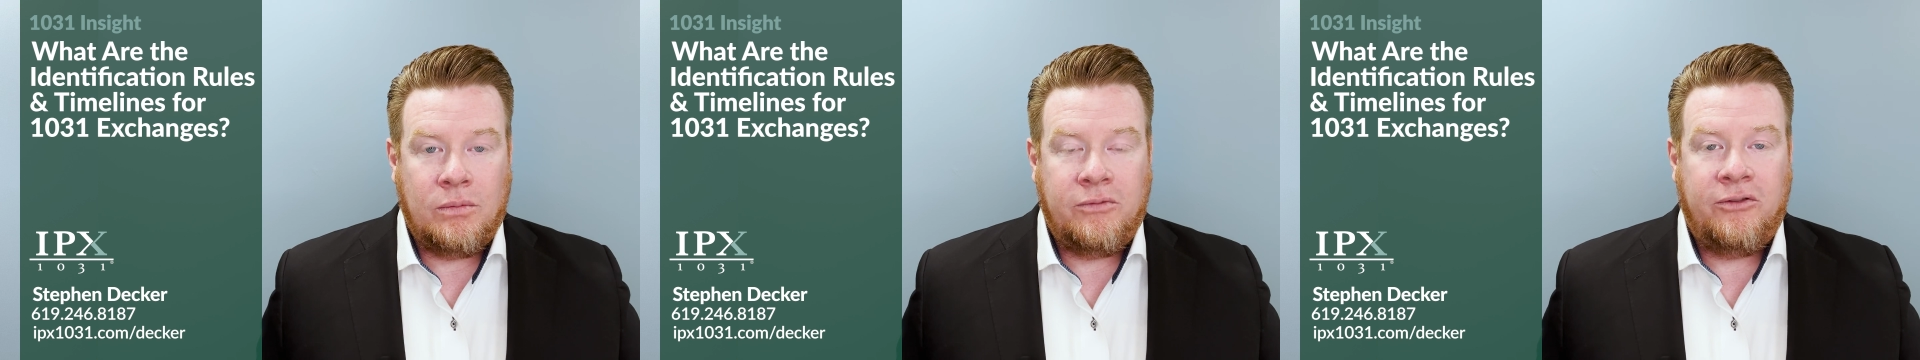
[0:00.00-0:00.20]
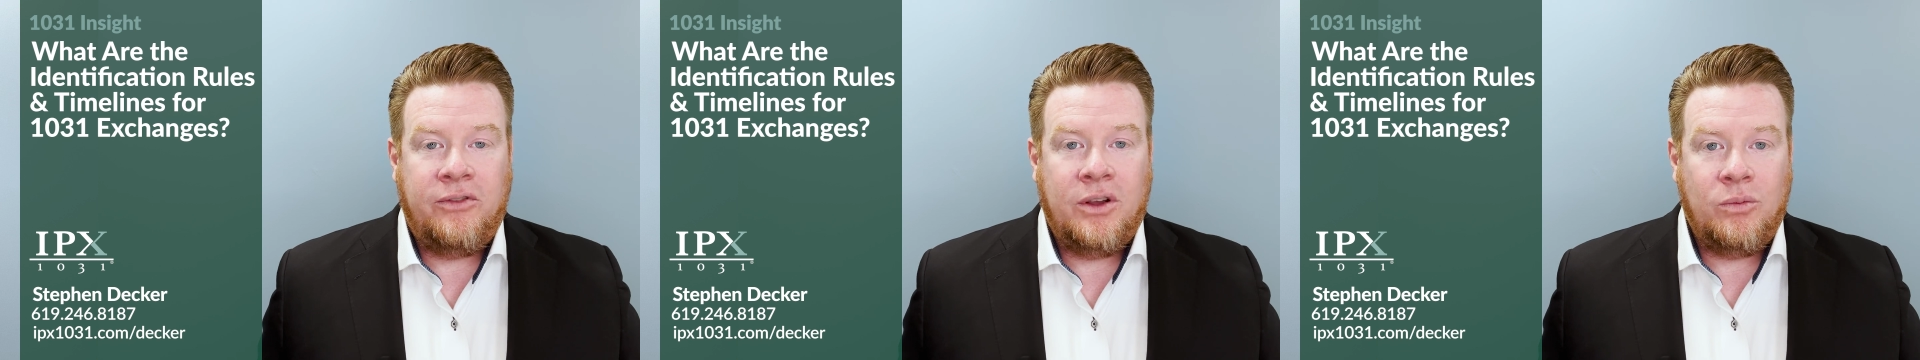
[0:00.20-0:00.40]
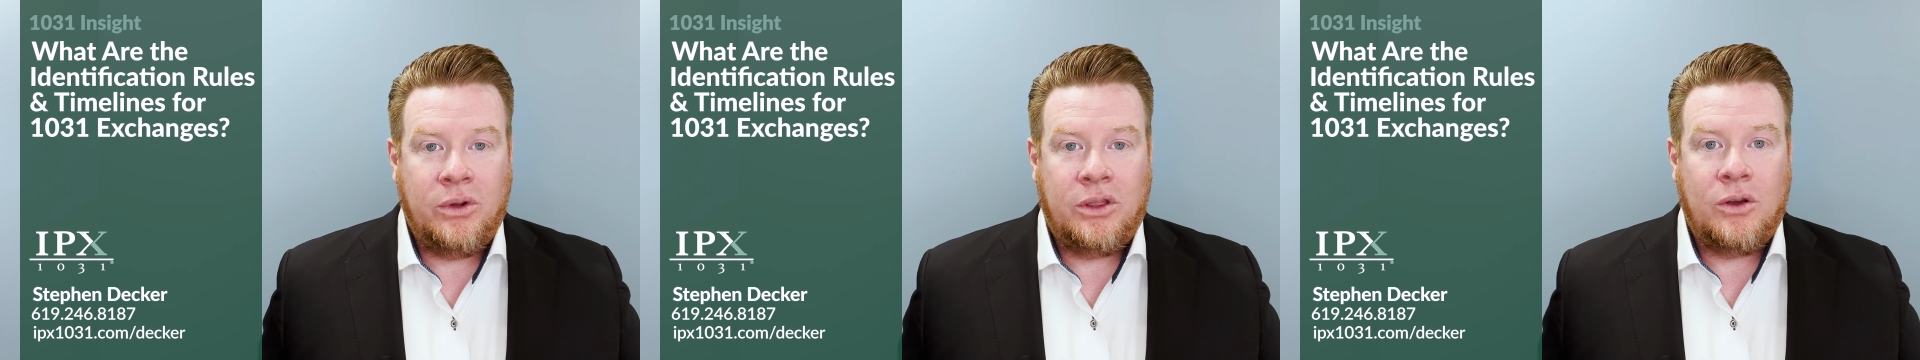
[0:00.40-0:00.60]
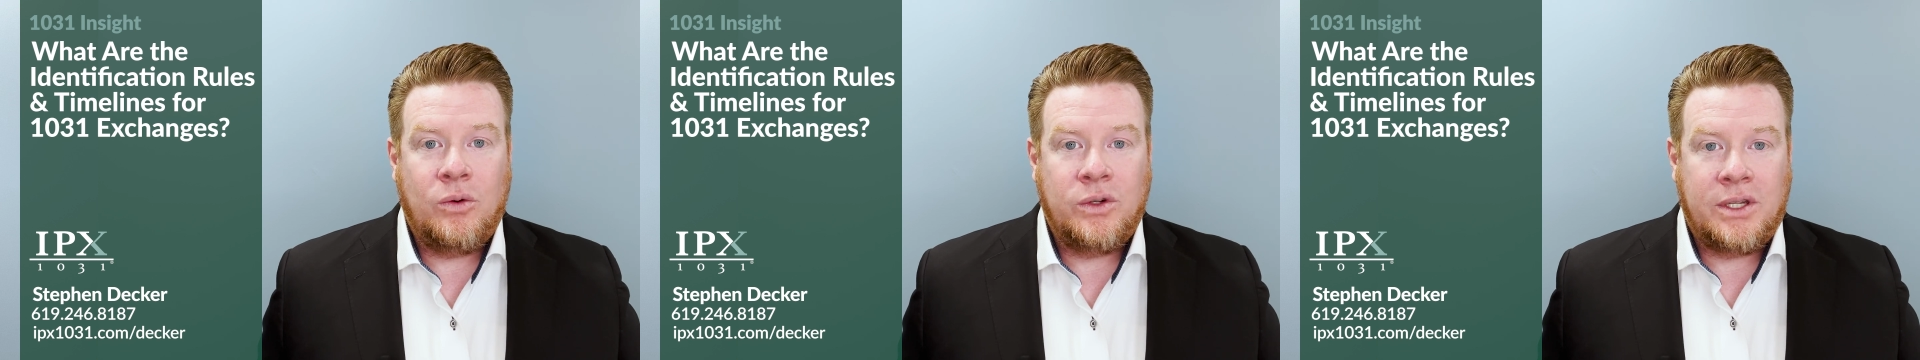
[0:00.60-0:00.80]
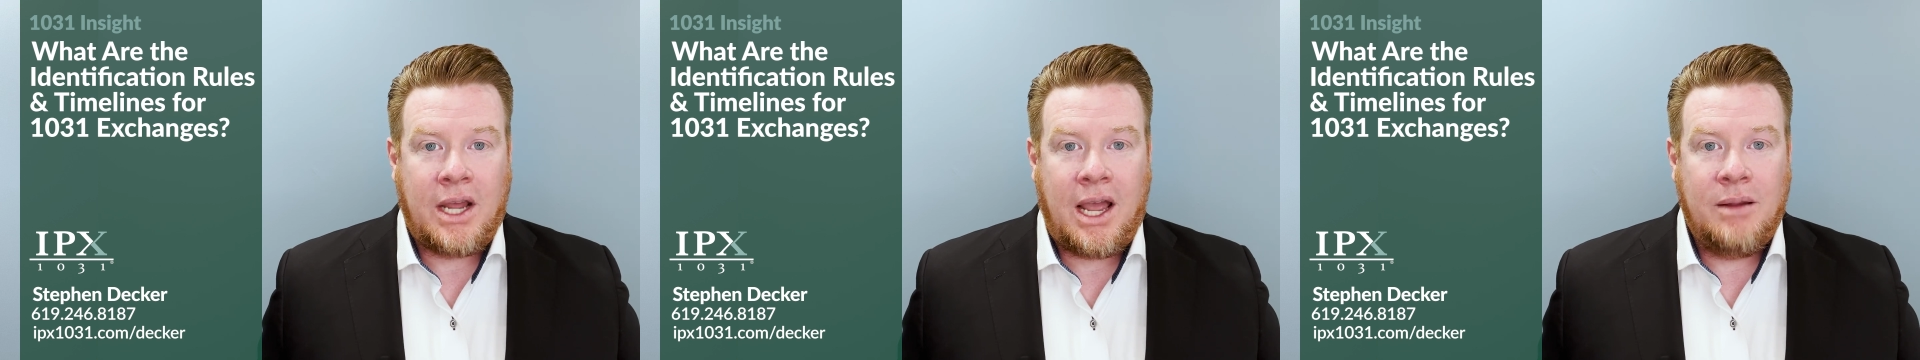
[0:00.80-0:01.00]
fit with
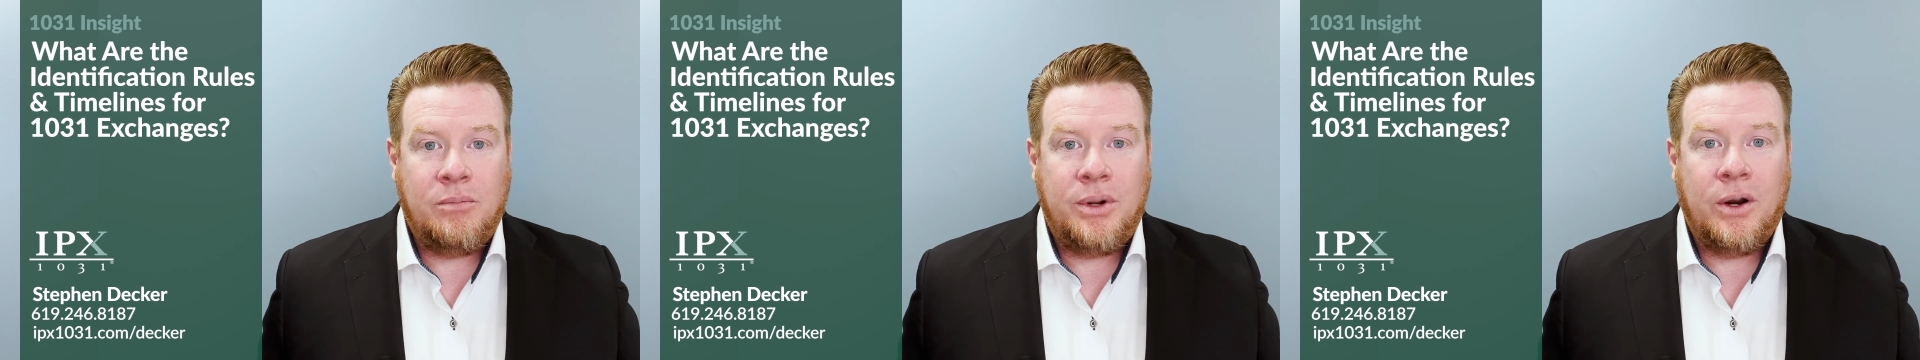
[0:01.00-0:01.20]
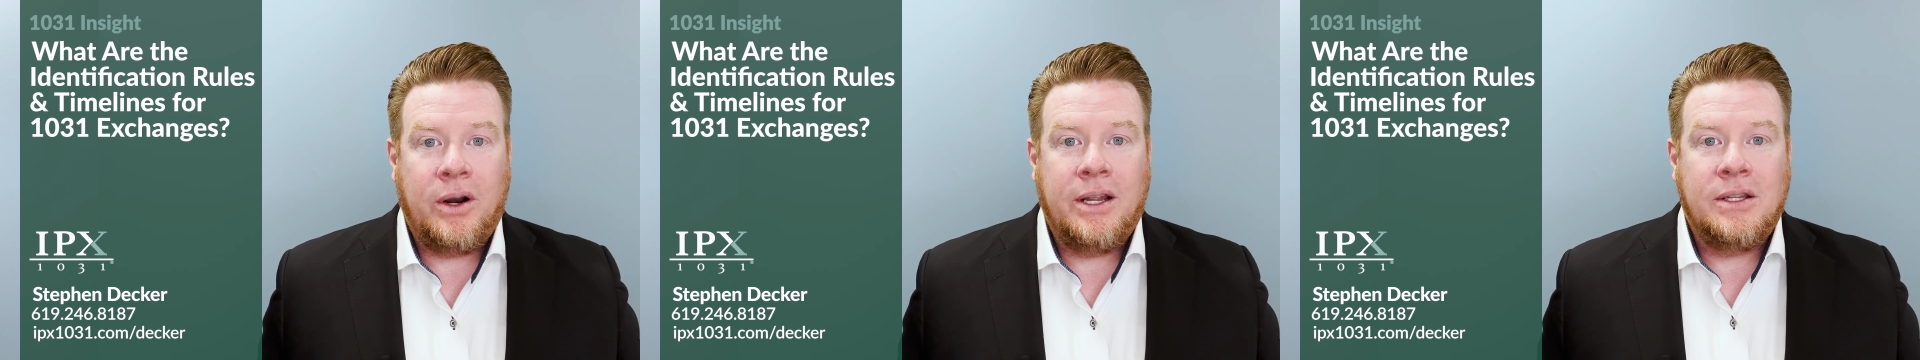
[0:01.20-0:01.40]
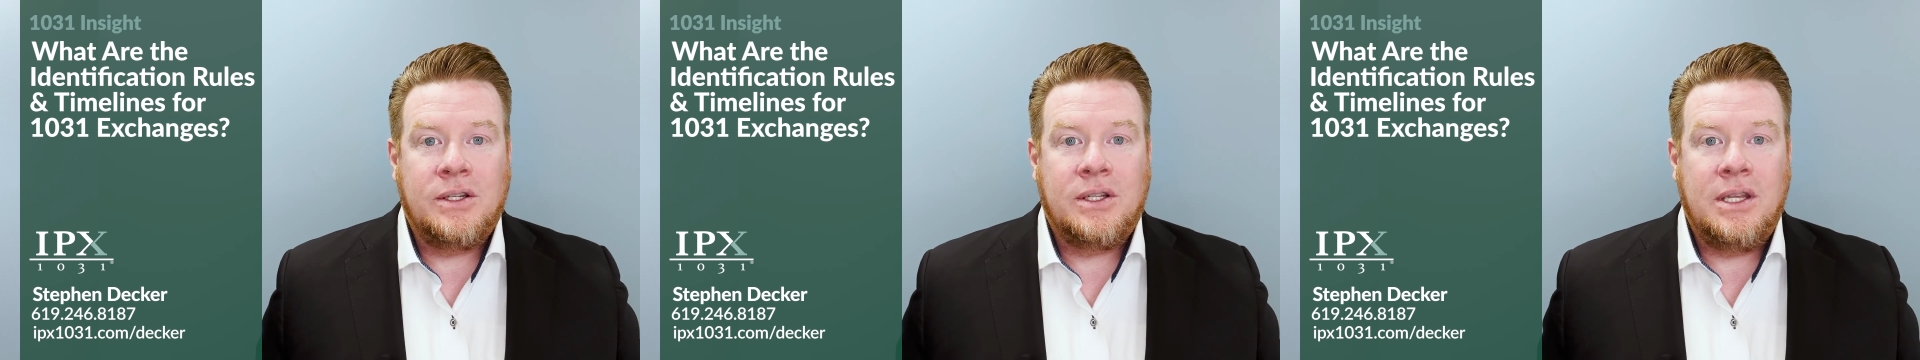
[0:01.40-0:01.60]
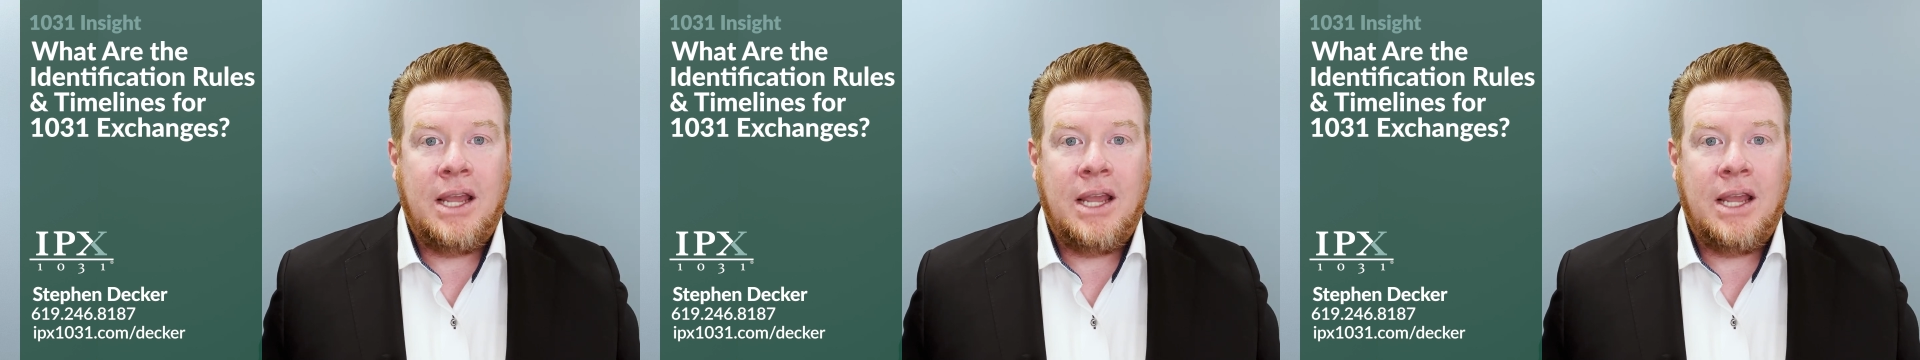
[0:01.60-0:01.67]
those time periods,